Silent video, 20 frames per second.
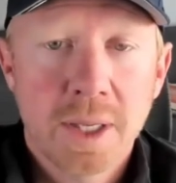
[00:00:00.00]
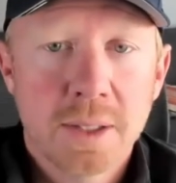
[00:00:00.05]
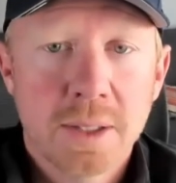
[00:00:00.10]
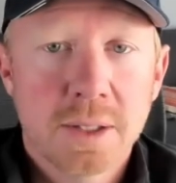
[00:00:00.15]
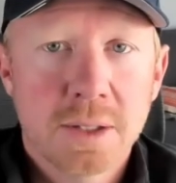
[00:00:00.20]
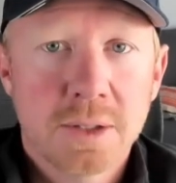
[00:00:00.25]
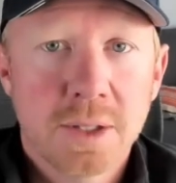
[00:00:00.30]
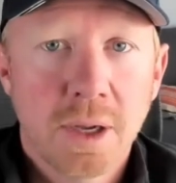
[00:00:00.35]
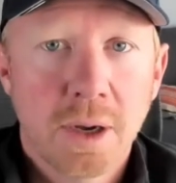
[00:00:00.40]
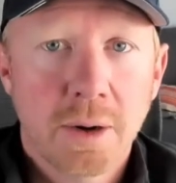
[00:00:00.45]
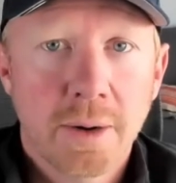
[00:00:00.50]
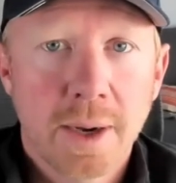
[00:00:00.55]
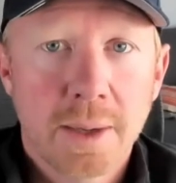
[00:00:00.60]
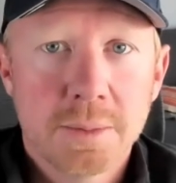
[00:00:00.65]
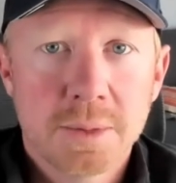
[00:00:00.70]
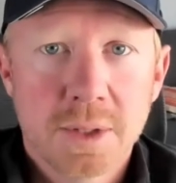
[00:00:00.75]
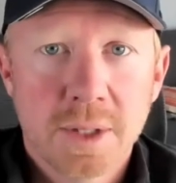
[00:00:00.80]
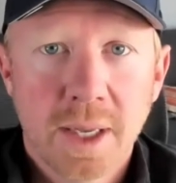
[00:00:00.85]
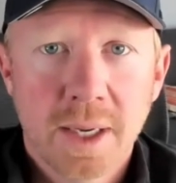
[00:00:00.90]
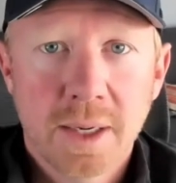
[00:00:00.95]
into
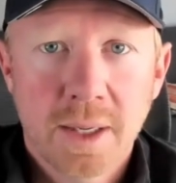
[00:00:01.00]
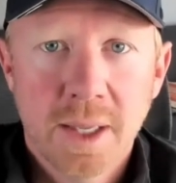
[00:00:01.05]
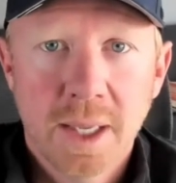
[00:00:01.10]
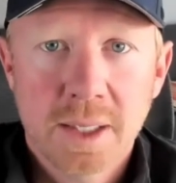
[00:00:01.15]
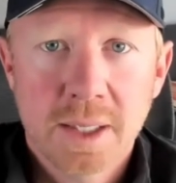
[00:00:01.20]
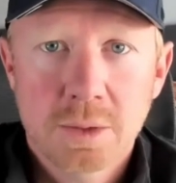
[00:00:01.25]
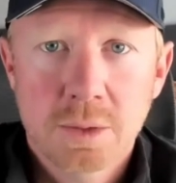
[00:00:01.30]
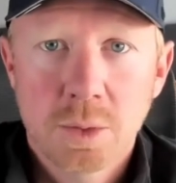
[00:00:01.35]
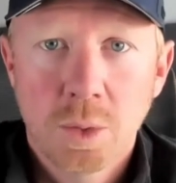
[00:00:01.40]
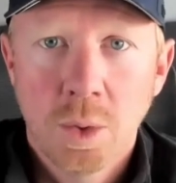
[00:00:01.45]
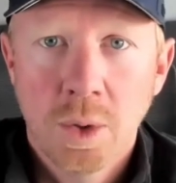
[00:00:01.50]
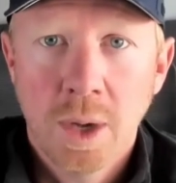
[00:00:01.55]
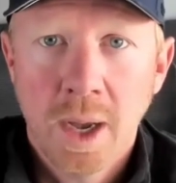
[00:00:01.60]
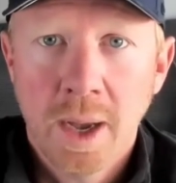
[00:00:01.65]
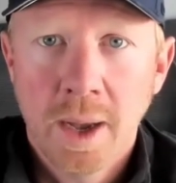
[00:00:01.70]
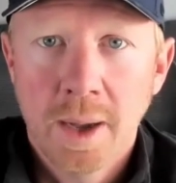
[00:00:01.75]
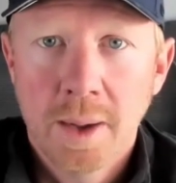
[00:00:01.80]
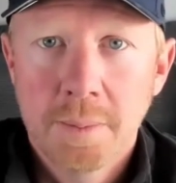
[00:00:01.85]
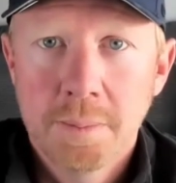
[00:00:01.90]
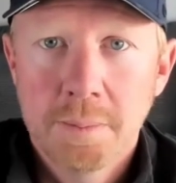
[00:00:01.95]
CRMs that gets
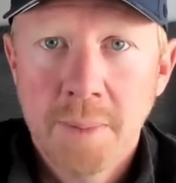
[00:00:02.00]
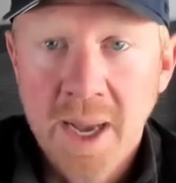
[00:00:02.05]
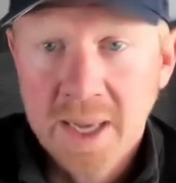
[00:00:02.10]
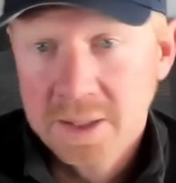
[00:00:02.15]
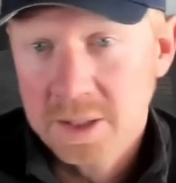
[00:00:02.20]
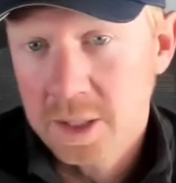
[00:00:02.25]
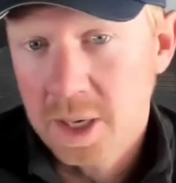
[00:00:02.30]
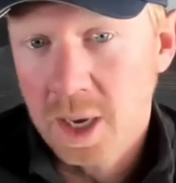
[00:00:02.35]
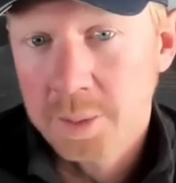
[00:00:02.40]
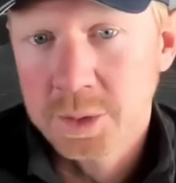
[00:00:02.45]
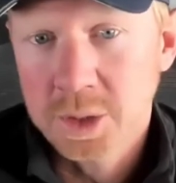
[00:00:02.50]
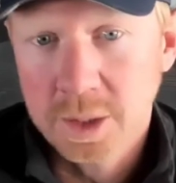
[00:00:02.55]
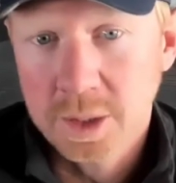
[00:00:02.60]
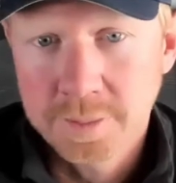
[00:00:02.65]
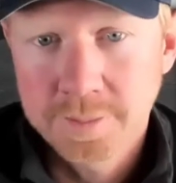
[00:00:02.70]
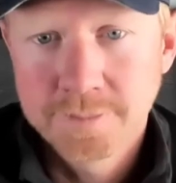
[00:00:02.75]
mass adoption.